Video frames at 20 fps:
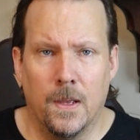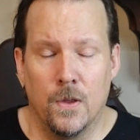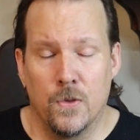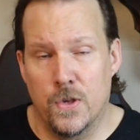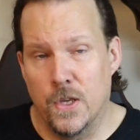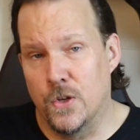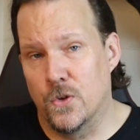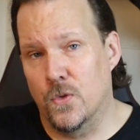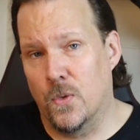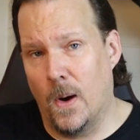
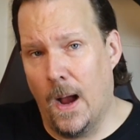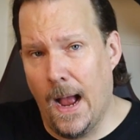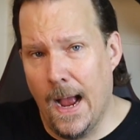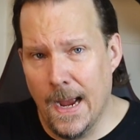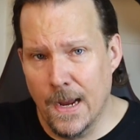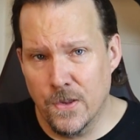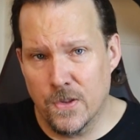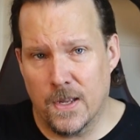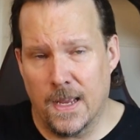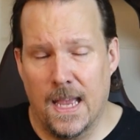She
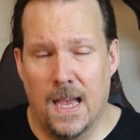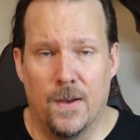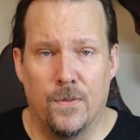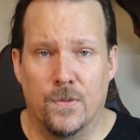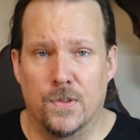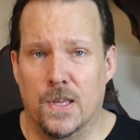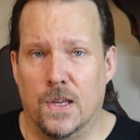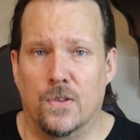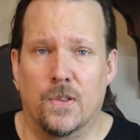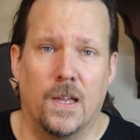tries to have
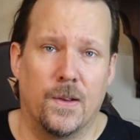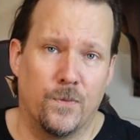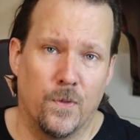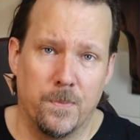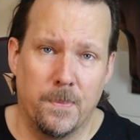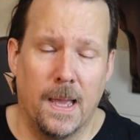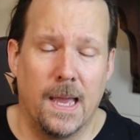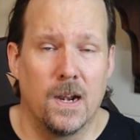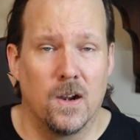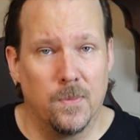a sex life
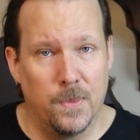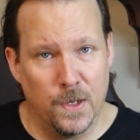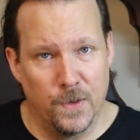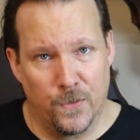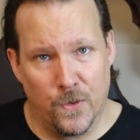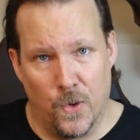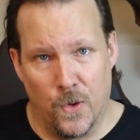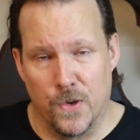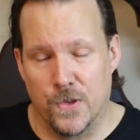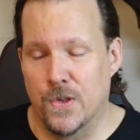with Banner, but
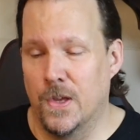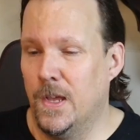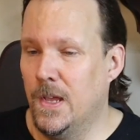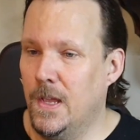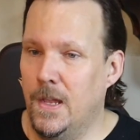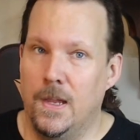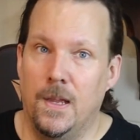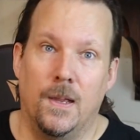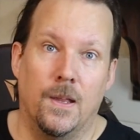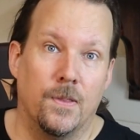of course
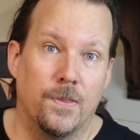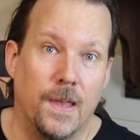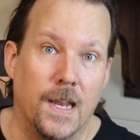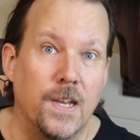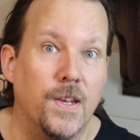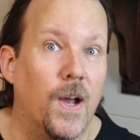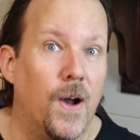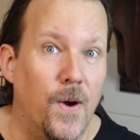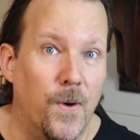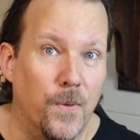
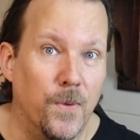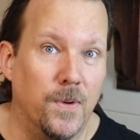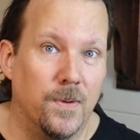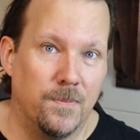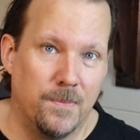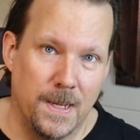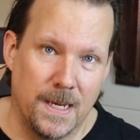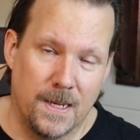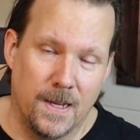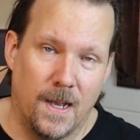they
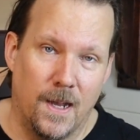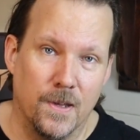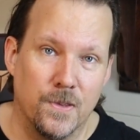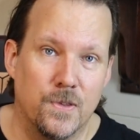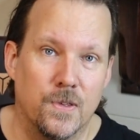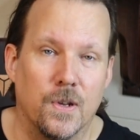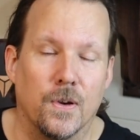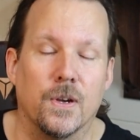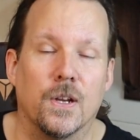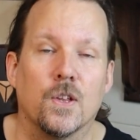don't,
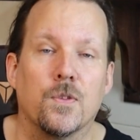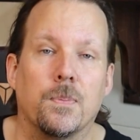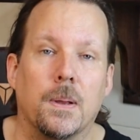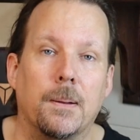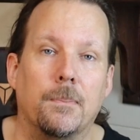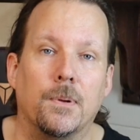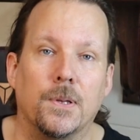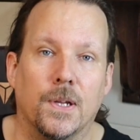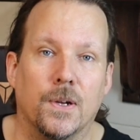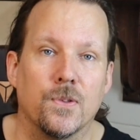because serious
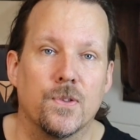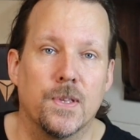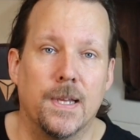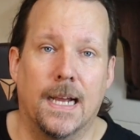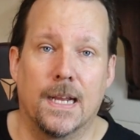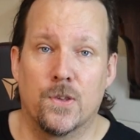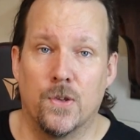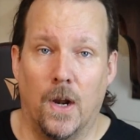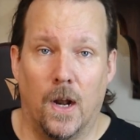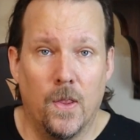people don't
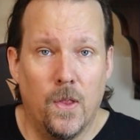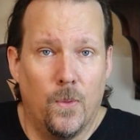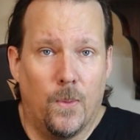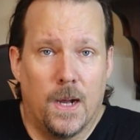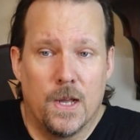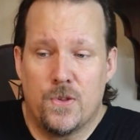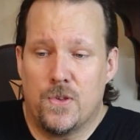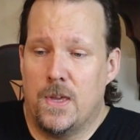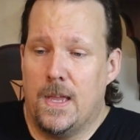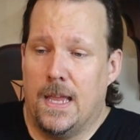sex, and
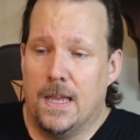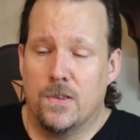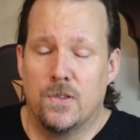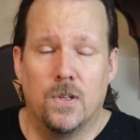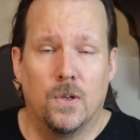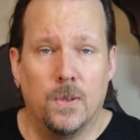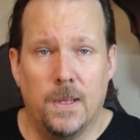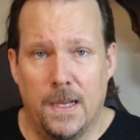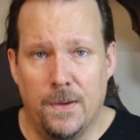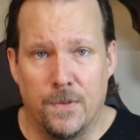otherwise she has
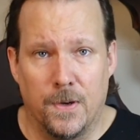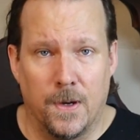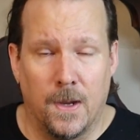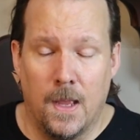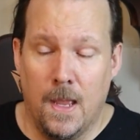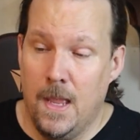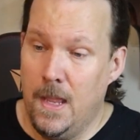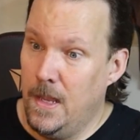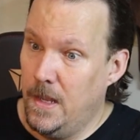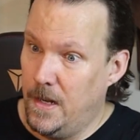no lover.